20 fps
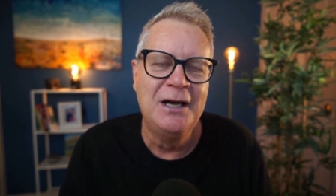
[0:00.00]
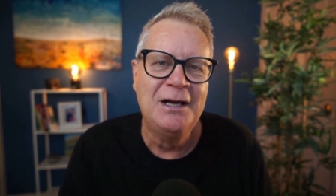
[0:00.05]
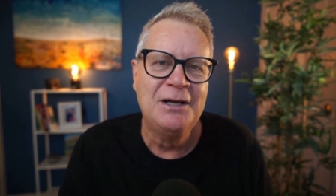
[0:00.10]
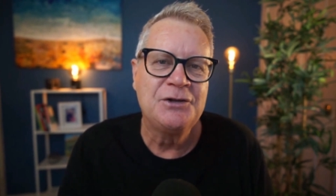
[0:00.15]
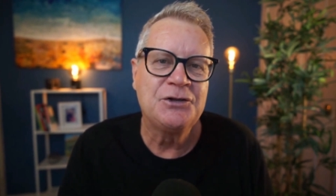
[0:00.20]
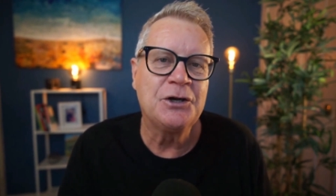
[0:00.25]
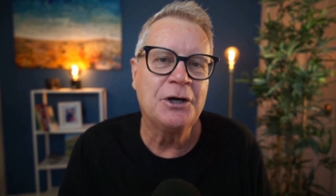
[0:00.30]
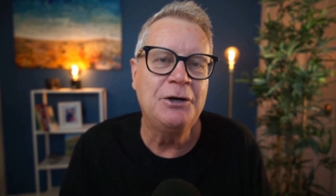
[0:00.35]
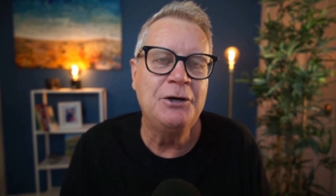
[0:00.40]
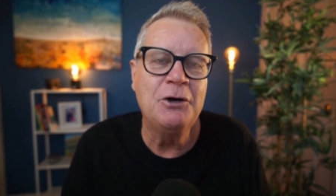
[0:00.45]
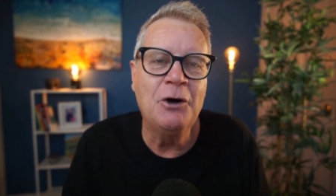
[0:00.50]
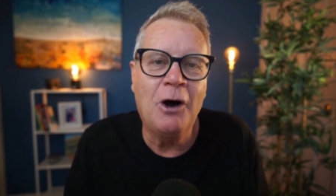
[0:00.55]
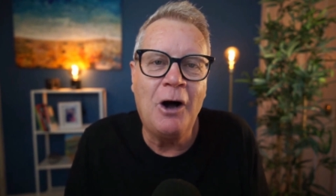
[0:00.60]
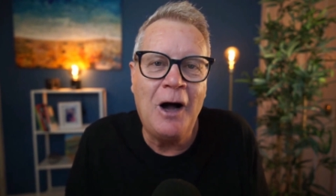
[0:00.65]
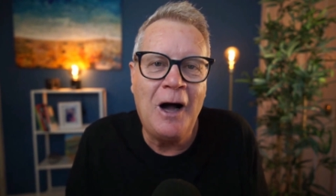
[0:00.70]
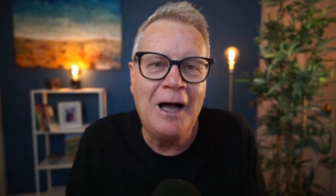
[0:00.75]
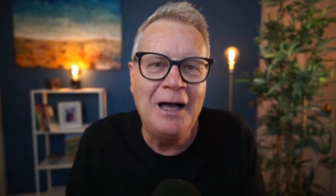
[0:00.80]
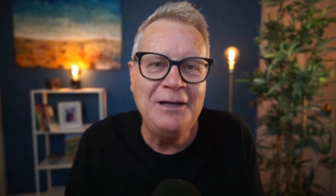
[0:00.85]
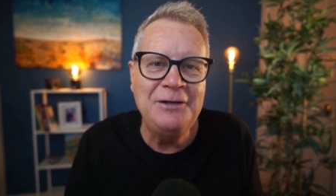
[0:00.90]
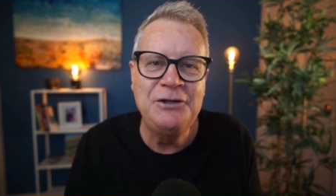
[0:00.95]
So your
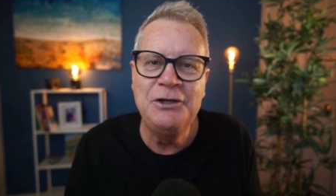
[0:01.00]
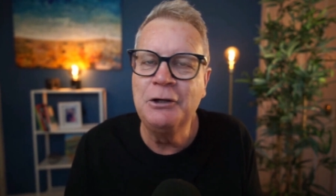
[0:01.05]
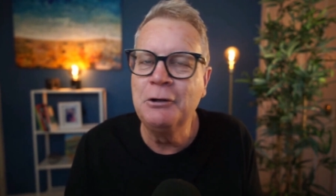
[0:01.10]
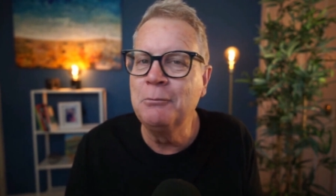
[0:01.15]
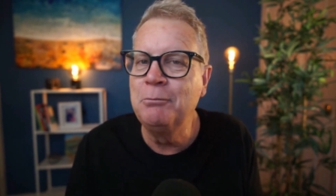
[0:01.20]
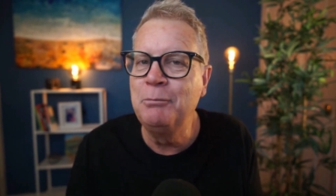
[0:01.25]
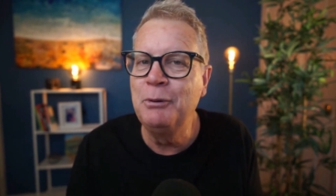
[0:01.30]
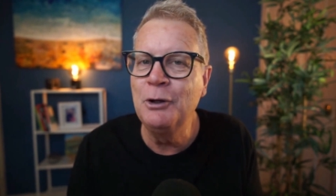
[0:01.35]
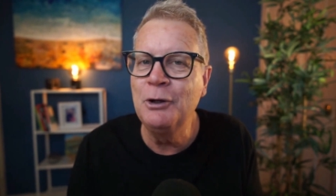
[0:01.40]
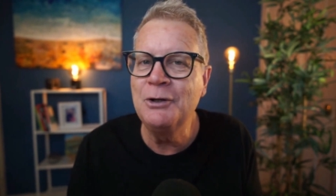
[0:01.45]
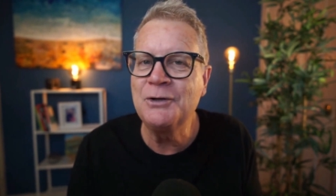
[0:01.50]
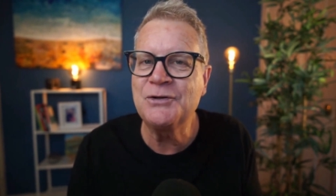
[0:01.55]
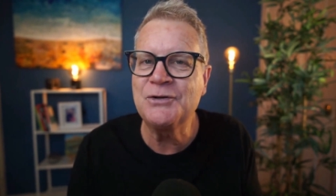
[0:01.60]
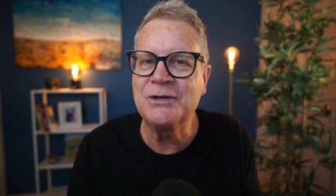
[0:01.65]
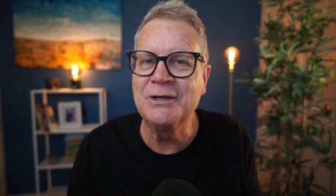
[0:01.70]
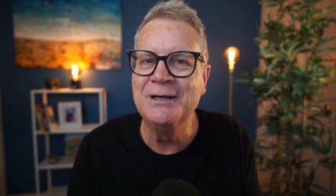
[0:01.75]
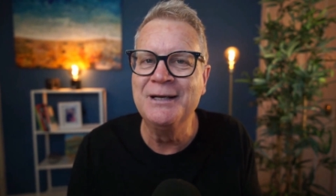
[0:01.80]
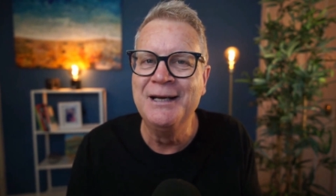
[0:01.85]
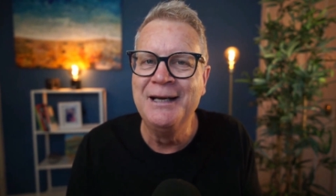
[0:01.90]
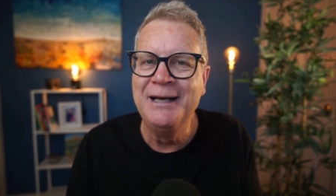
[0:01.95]
ideal
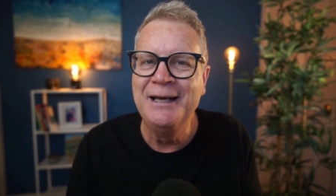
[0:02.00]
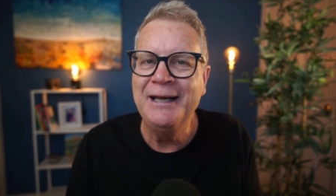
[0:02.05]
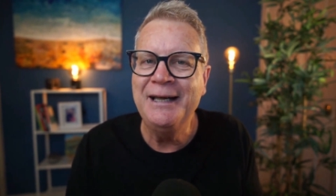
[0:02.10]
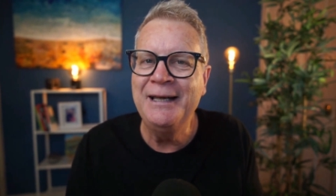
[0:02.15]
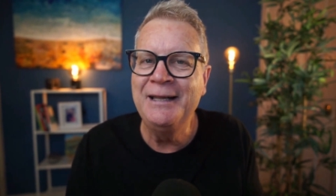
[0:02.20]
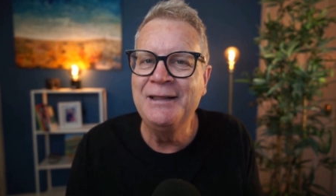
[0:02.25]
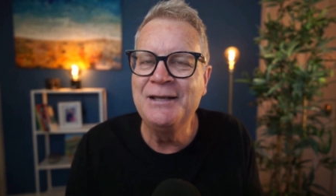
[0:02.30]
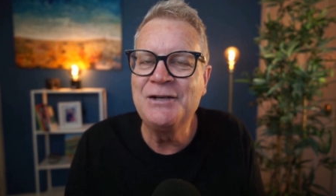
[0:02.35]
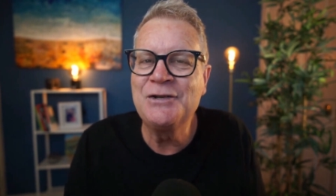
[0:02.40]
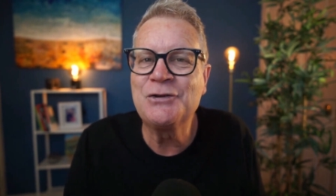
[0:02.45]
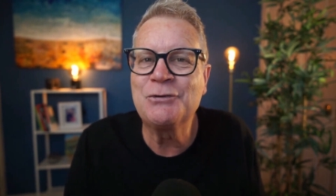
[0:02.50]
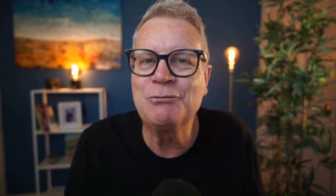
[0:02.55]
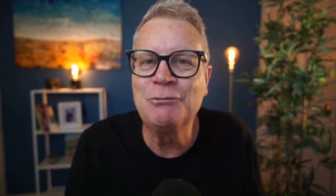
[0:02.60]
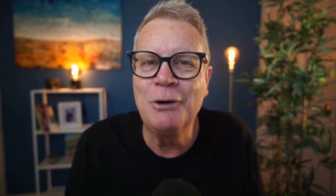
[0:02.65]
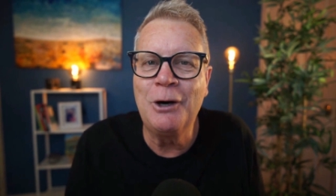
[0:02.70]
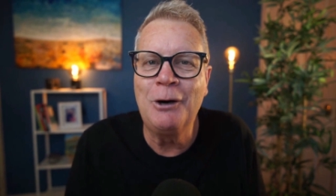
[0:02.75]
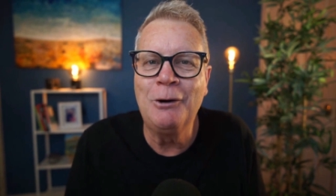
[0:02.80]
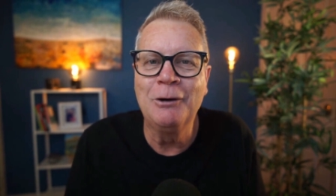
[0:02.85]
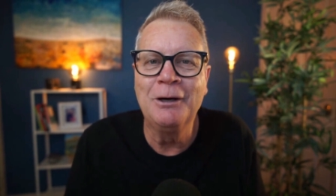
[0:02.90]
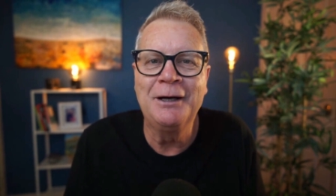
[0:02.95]
person in this
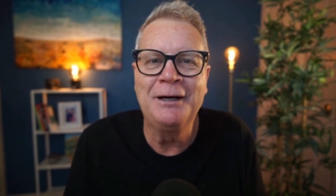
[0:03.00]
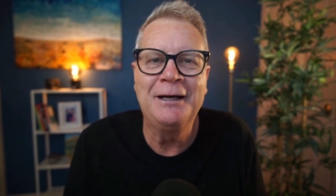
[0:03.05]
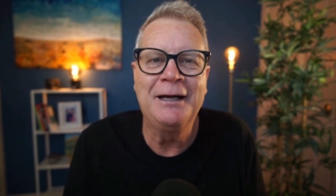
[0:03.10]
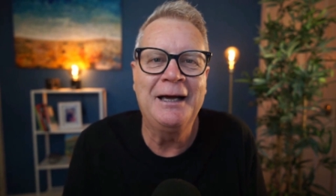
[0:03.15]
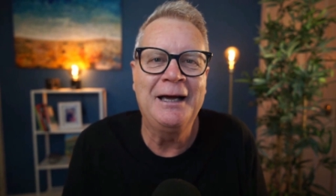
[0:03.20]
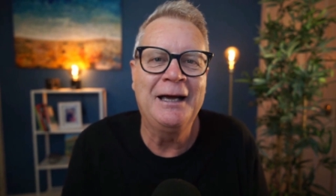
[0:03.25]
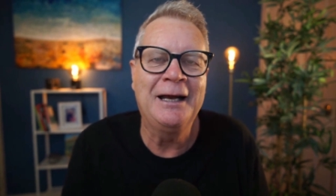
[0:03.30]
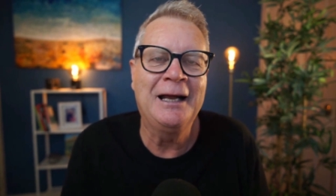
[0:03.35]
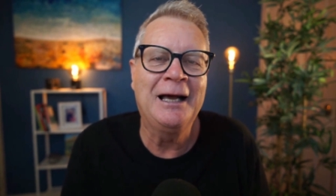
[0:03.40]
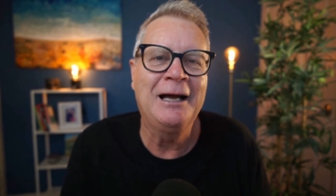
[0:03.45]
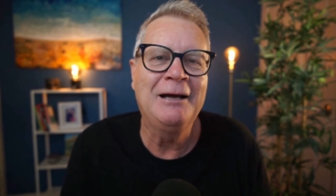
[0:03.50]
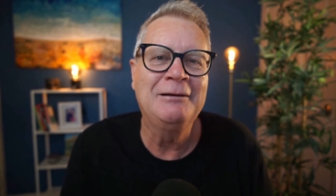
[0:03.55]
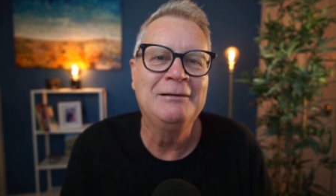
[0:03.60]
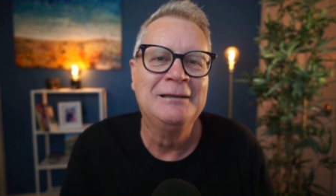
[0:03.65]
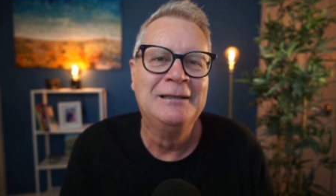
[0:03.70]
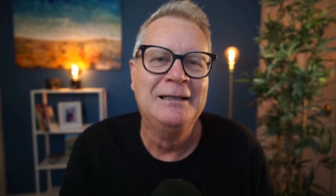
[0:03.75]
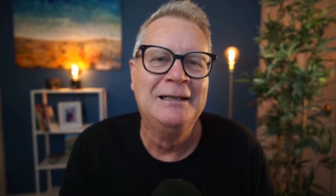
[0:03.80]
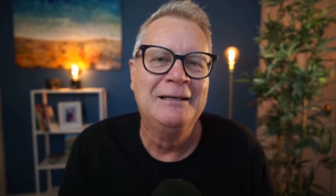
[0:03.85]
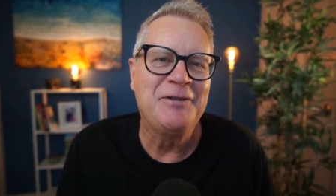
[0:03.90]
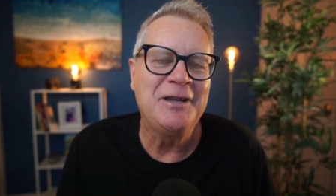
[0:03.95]
role, and I
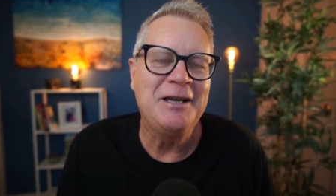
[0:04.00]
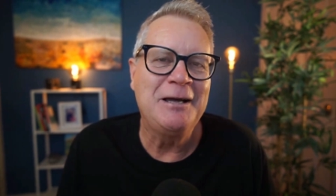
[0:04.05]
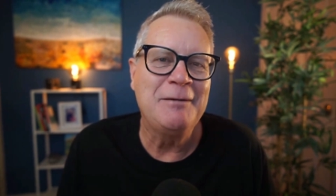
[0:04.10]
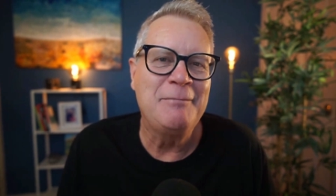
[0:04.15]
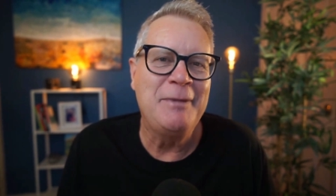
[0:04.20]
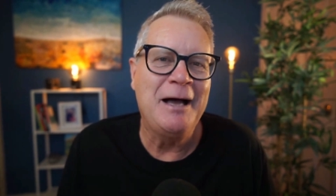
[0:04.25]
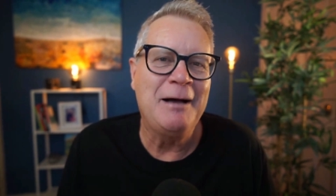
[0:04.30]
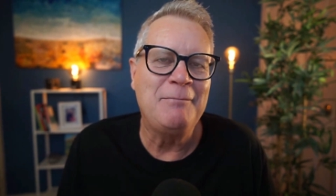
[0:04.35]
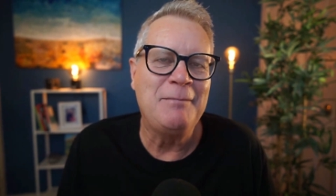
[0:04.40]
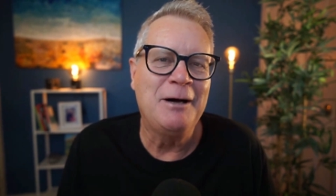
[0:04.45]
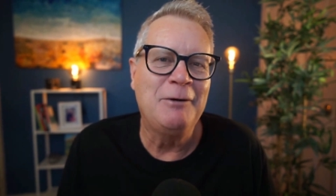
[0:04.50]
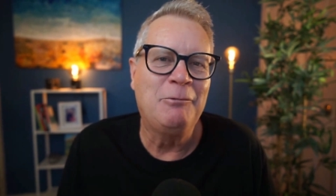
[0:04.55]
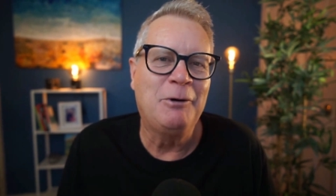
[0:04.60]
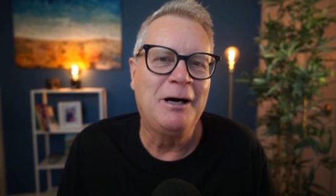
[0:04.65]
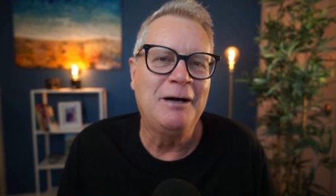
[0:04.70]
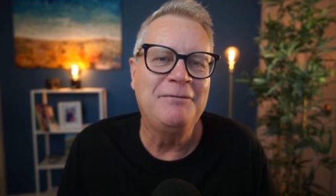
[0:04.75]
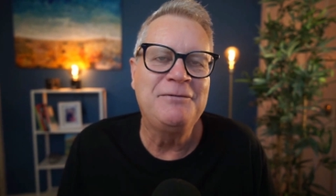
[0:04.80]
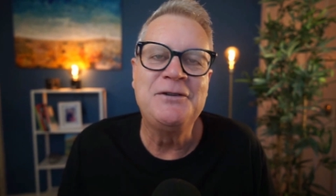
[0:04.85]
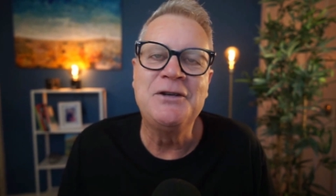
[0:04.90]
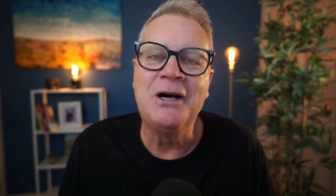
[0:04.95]
think about my
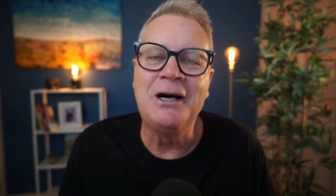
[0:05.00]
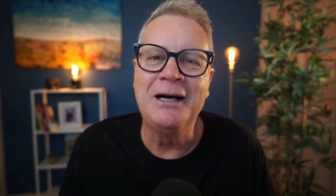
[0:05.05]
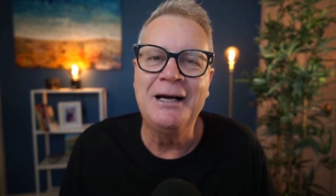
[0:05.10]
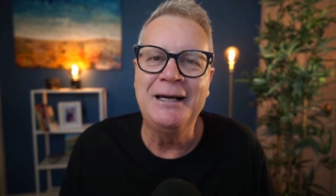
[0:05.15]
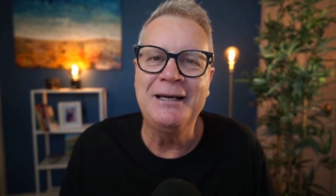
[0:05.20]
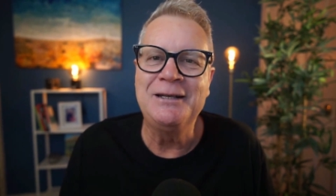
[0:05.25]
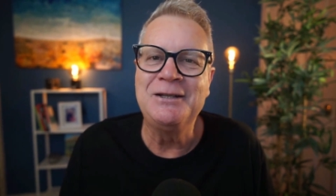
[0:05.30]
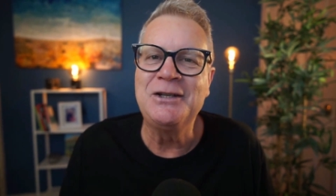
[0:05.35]
wife, Diane.